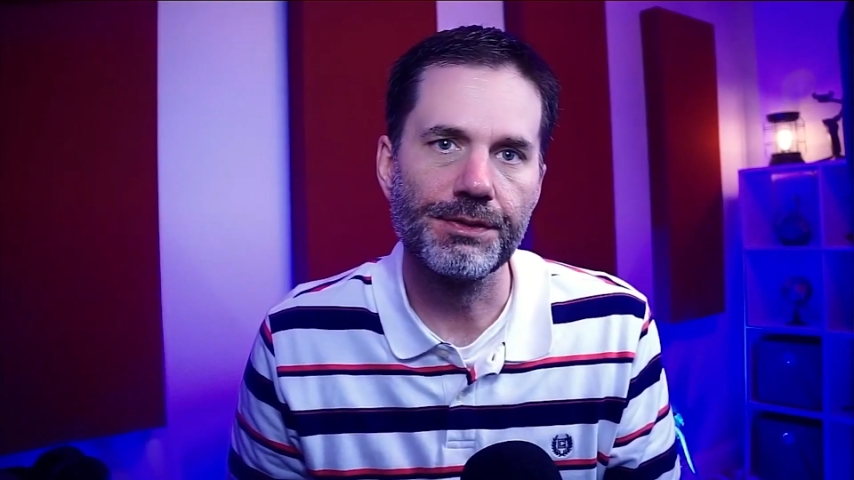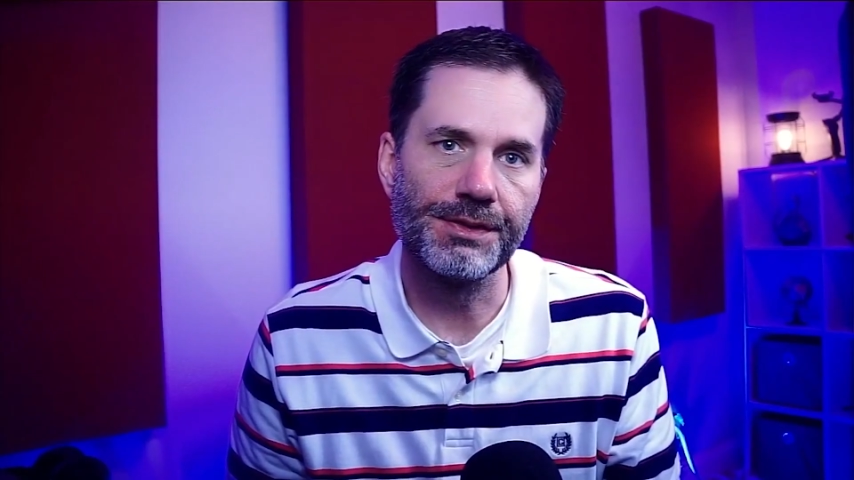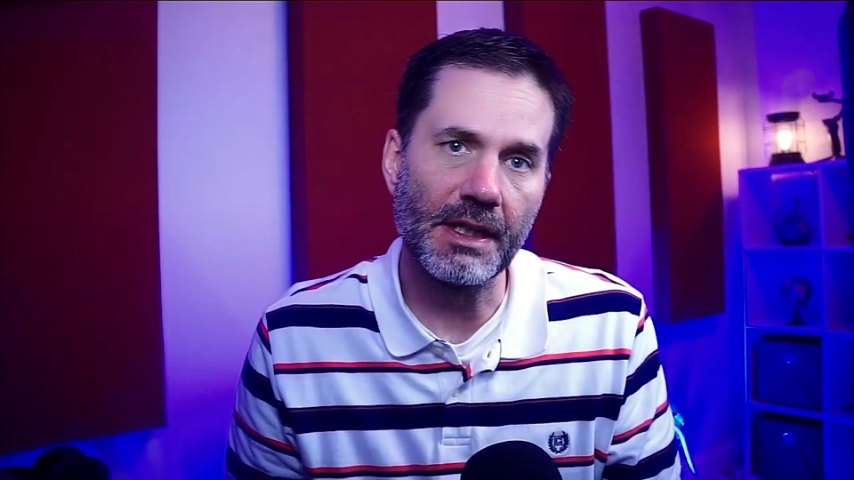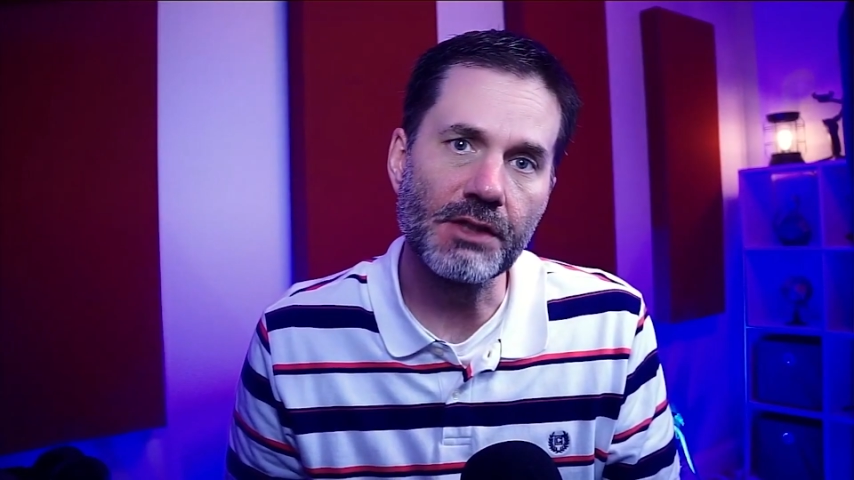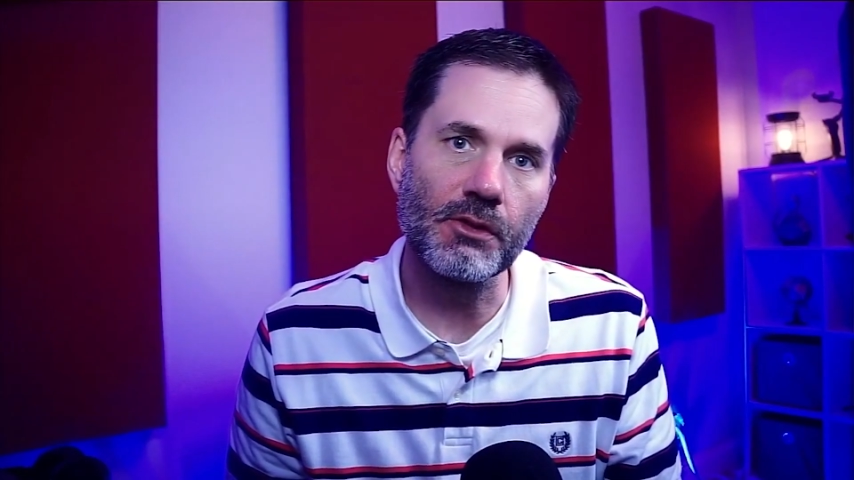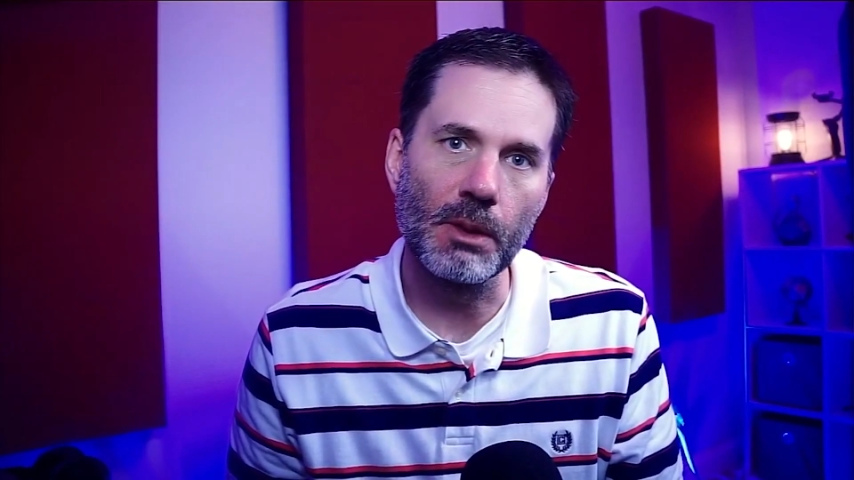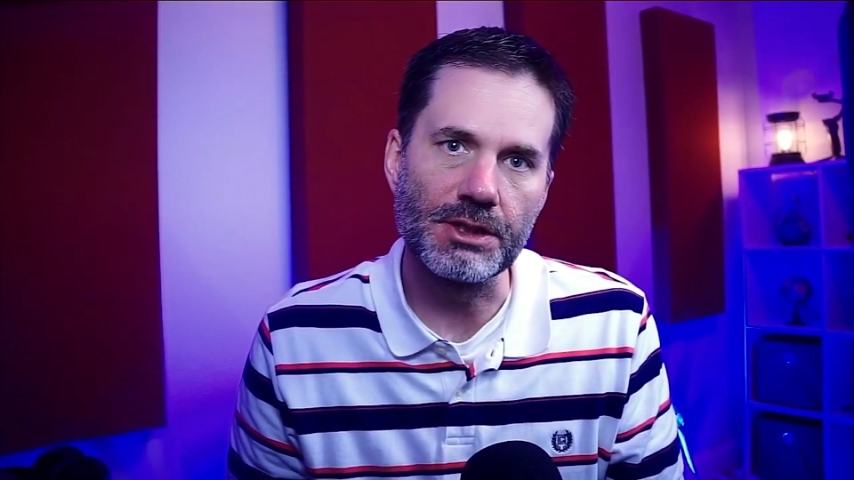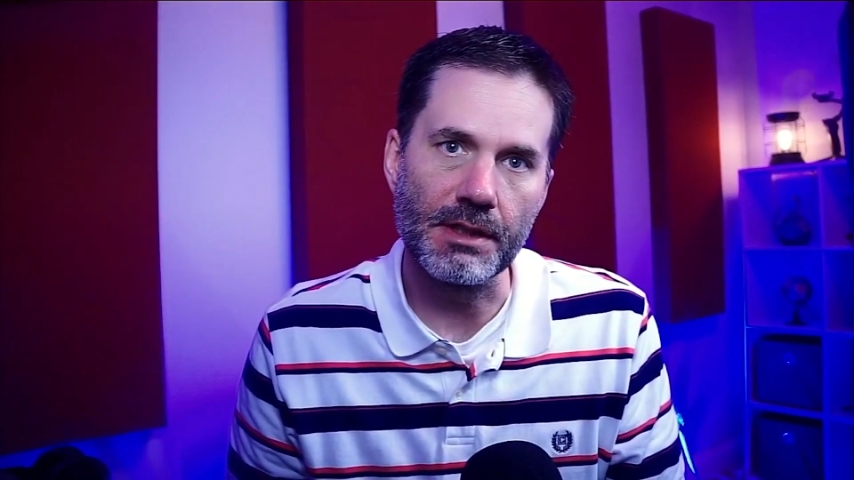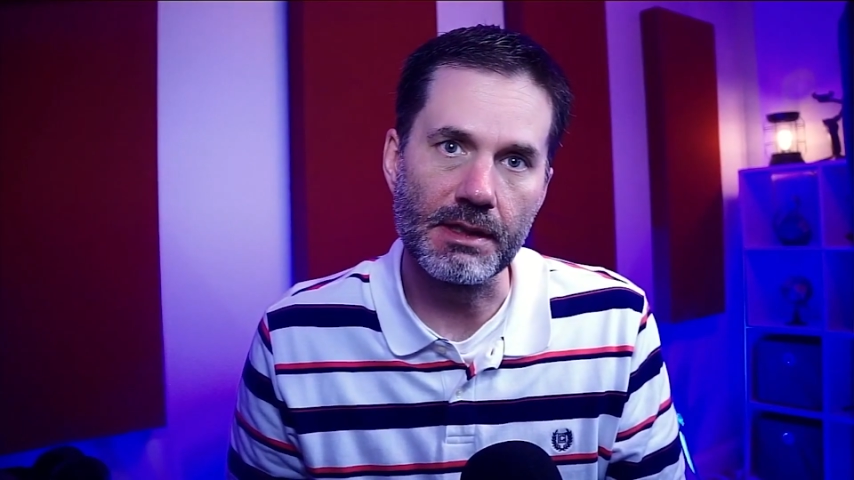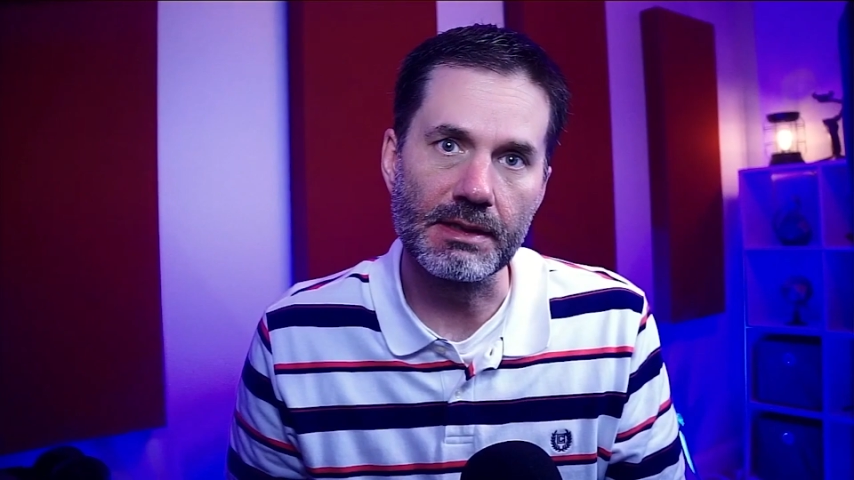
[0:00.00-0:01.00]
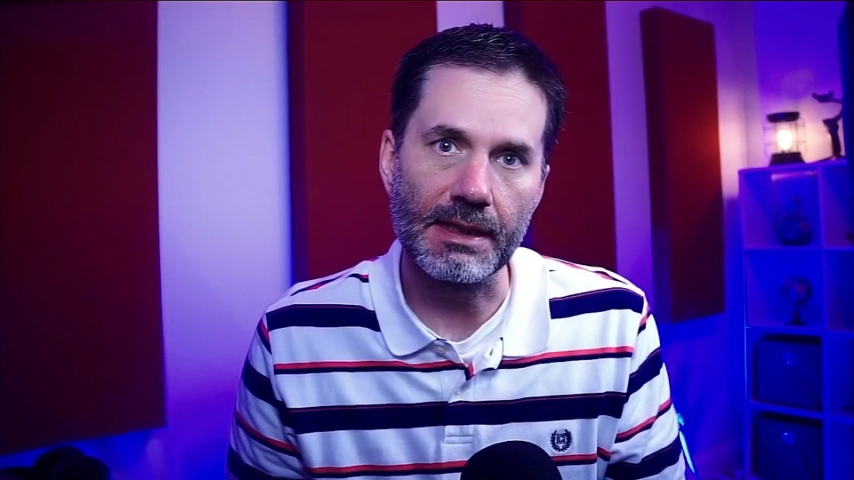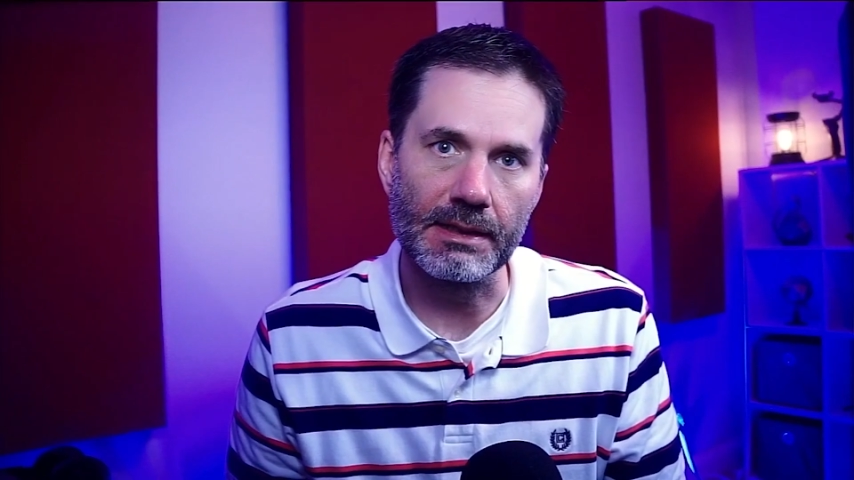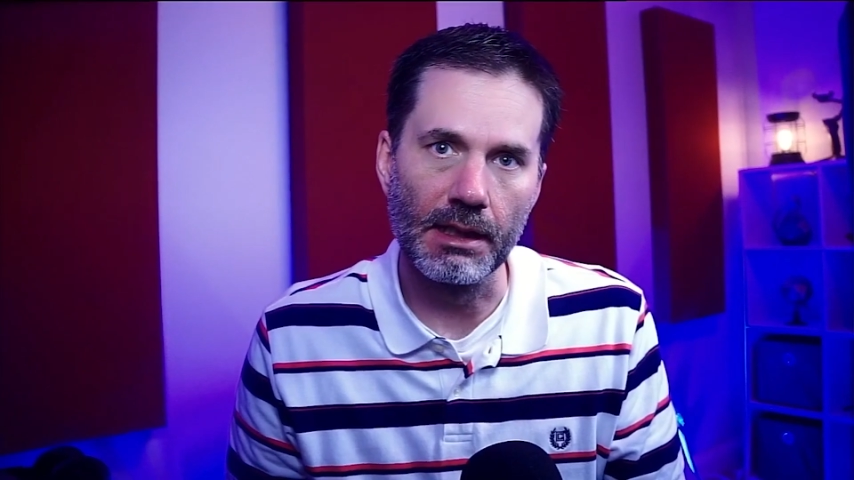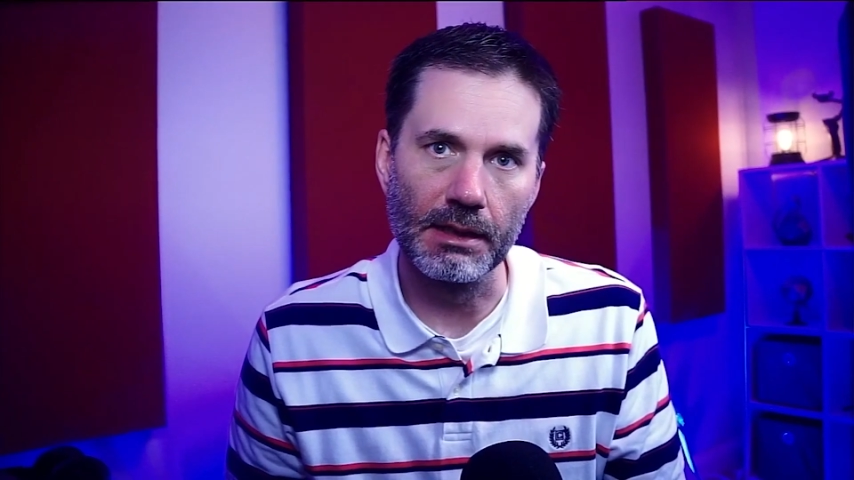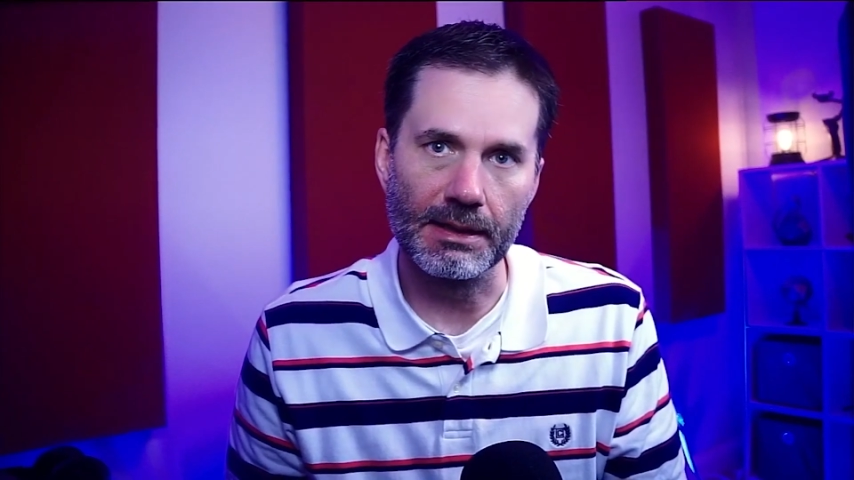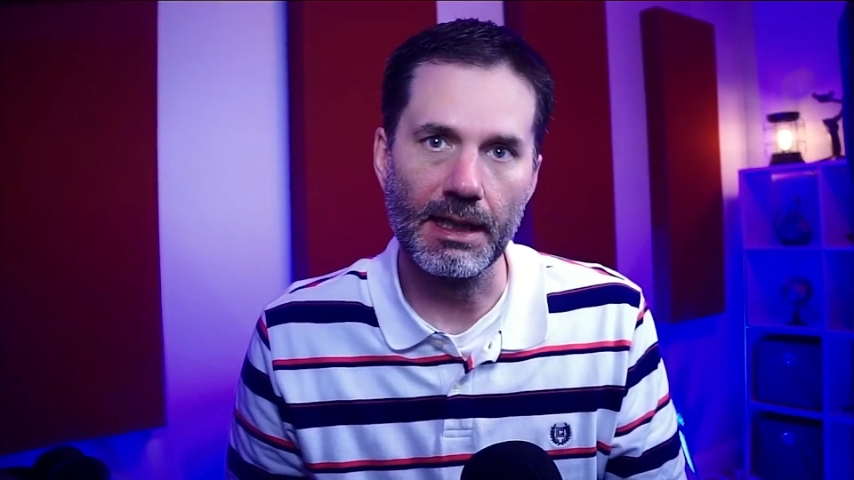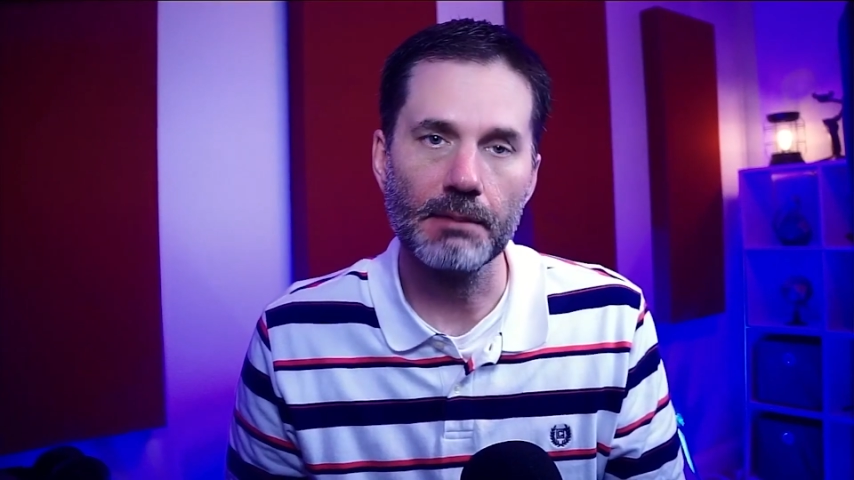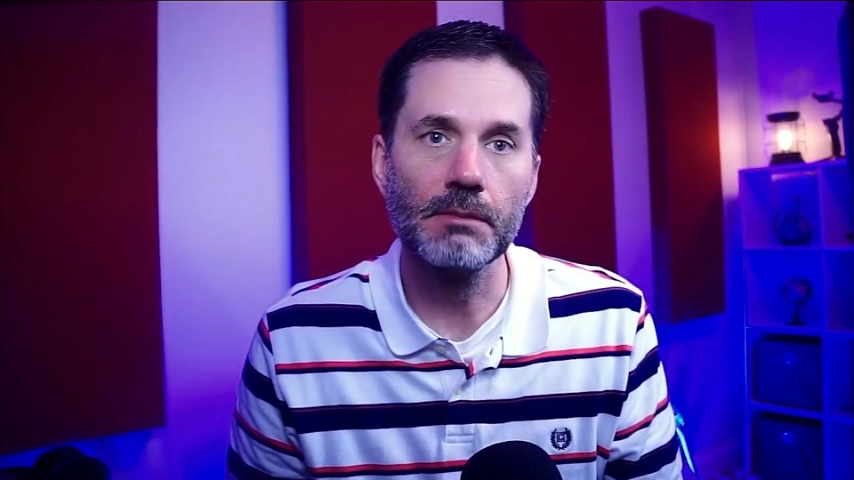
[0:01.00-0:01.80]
Thanks for watching the Technology Guy.